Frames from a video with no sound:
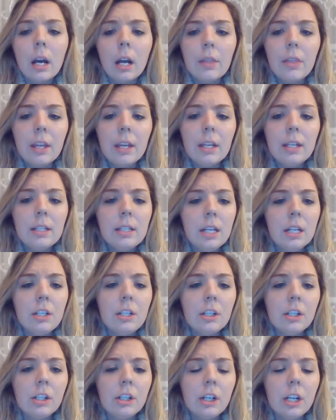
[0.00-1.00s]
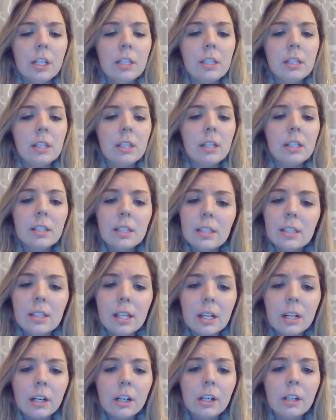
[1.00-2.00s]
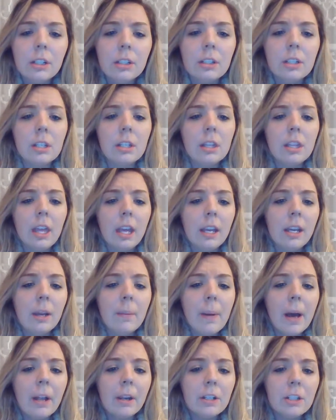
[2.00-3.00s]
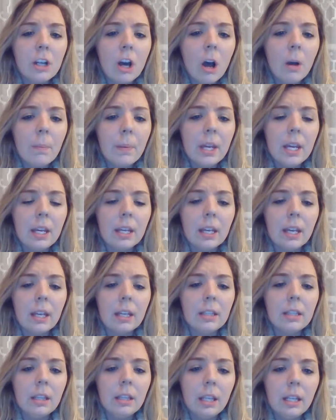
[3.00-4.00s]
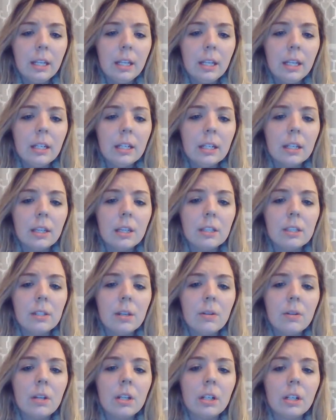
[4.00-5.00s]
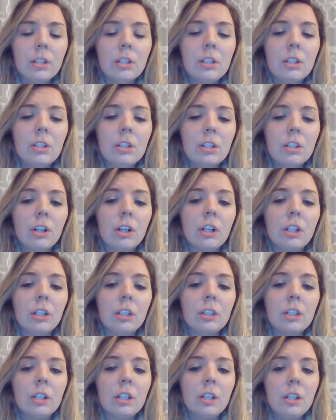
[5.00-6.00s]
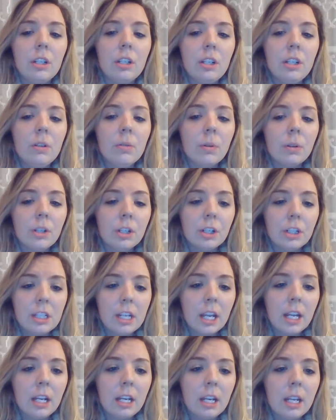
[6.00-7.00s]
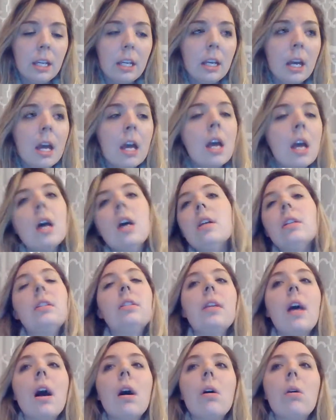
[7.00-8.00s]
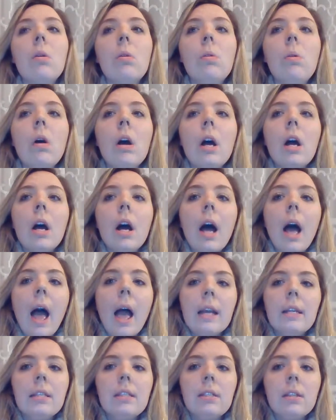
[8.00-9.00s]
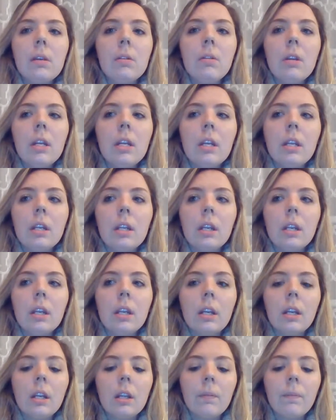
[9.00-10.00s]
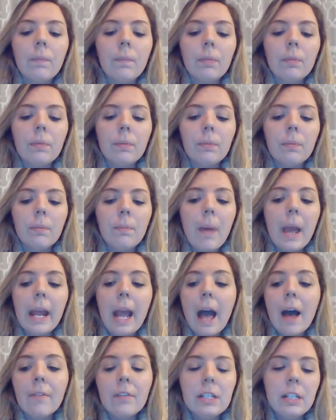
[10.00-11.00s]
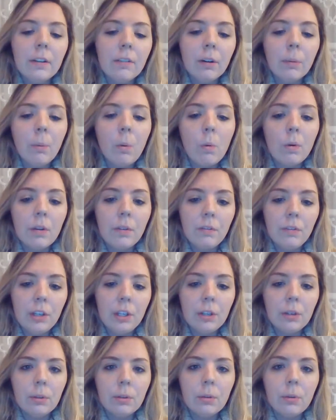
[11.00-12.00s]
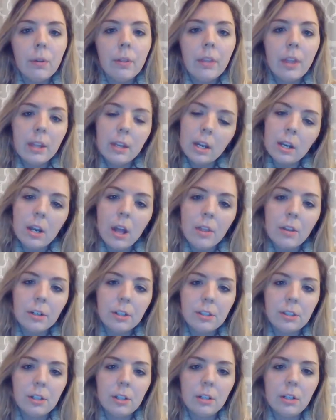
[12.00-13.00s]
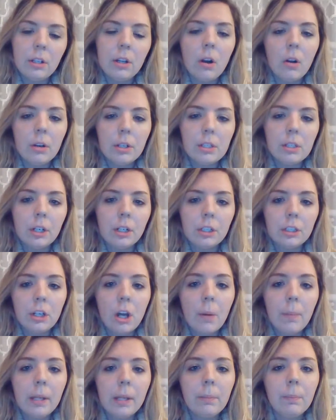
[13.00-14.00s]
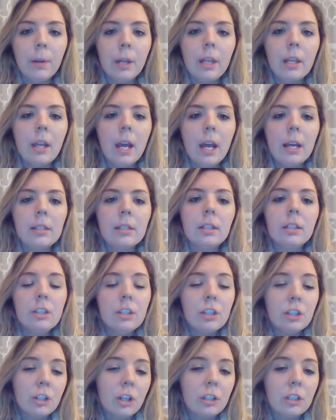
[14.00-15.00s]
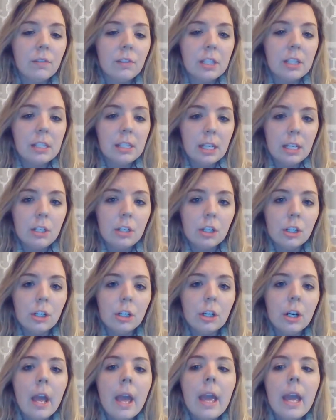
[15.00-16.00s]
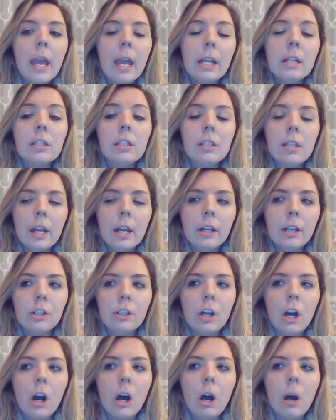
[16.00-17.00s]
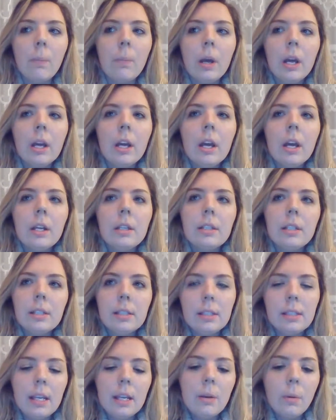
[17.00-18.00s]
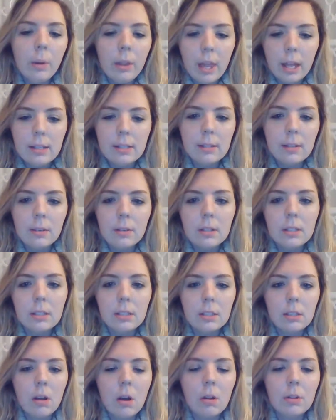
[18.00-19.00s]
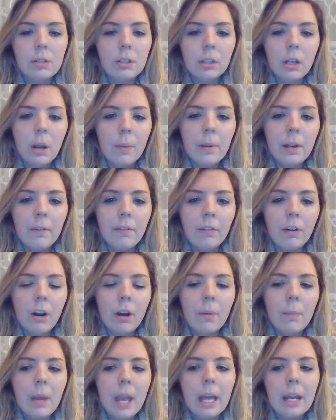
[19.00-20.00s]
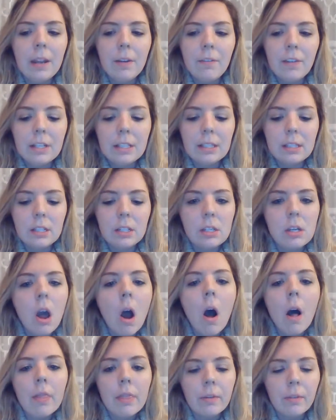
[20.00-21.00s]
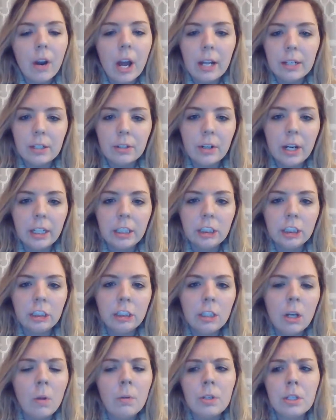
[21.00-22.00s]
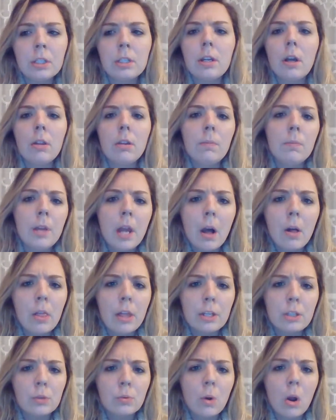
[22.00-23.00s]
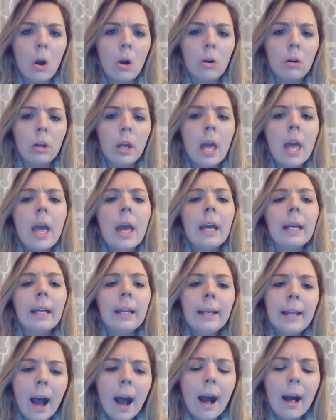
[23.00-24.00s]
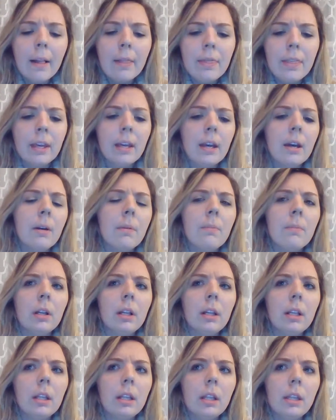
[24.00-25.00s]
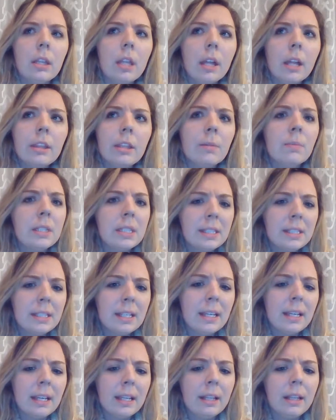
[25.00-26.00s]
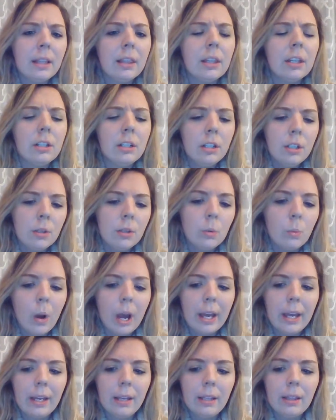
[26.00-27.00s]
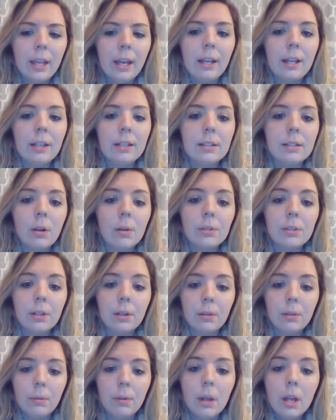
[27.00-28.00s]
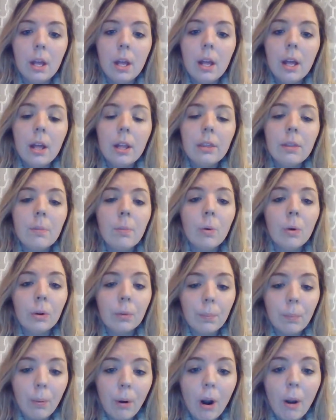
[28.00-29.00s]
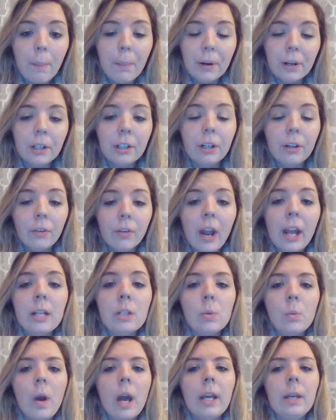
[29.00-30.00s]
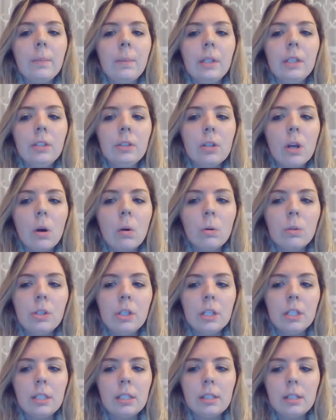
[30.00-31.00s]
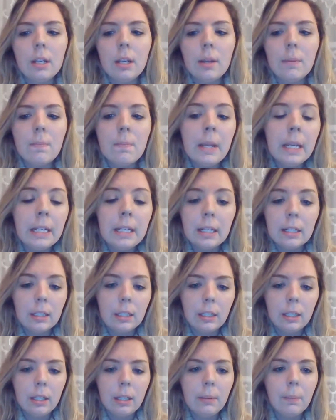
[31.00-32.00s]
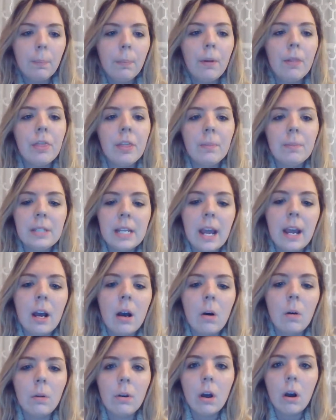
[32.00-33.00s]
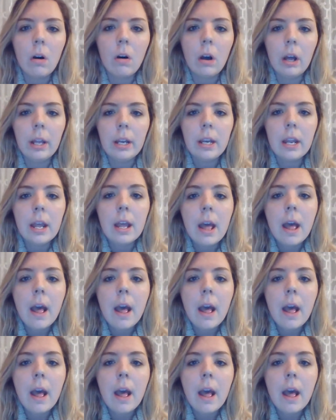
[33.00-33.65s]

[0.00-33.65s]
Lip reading: The teacher is to consider to think about a topic and lead the student to construct new understanding. So a student may have a different point of view than another student on a certain topic, but as a constructivist teacher, it's their job to see where that student's thoughts are coming from. And if it's not in the right direction, don't just tell them, no, that's wrong. Guide them and let them see the new way that is also the more proper and correct way, but you don't just immediately put them down on